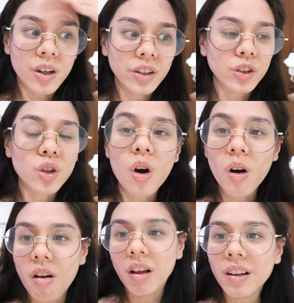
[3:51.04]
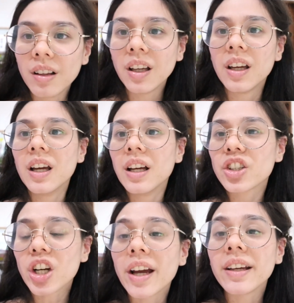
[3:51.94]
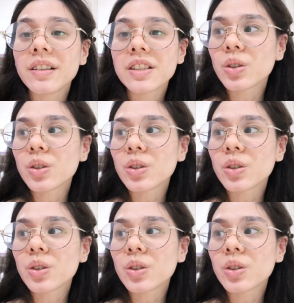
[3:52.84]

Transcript: on call trying to